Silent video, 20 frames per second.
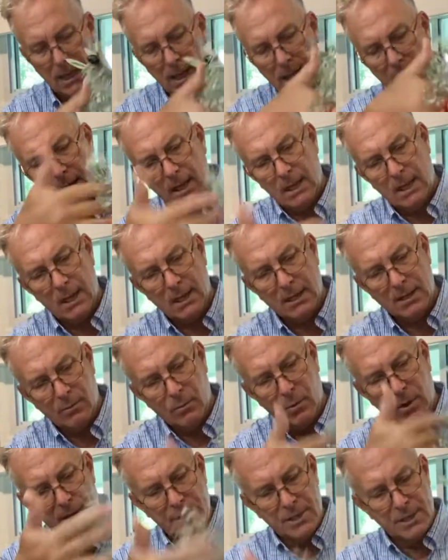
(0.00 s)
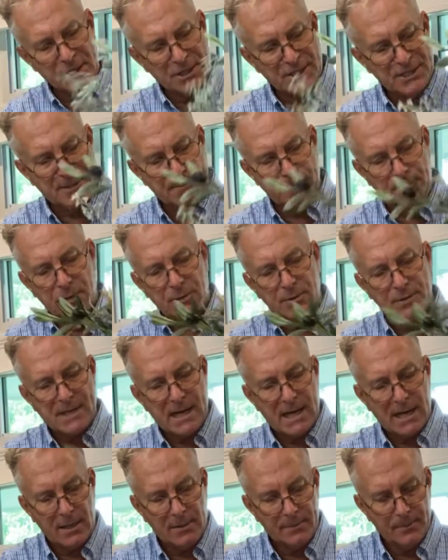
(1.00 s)
I like the way that it spills
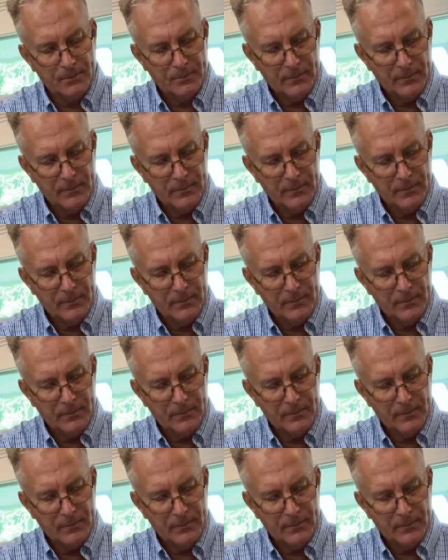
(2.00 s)
out.